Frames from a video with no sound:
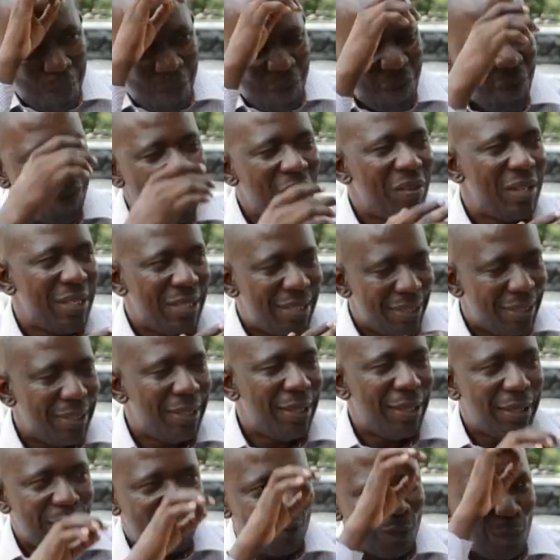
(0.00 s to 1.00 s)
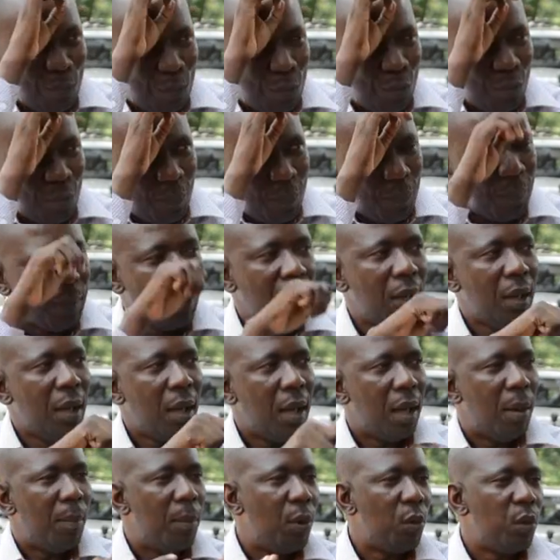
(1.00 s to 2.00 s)
can be included in the issues
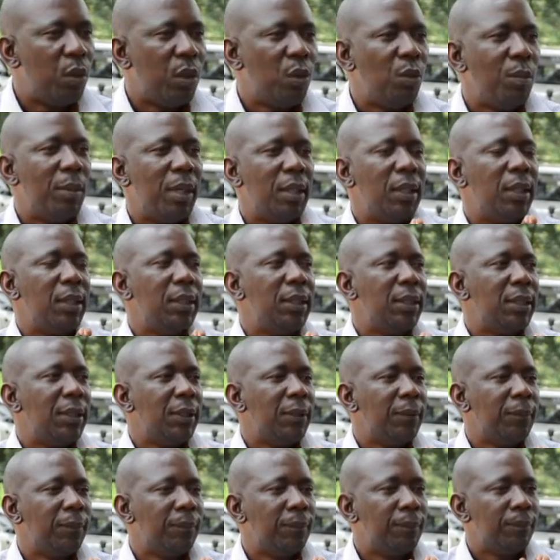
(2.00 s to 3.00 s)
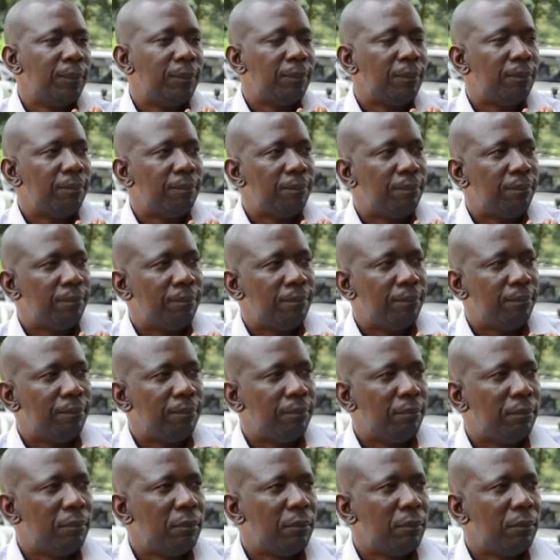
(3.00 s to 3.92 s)
of having their human rights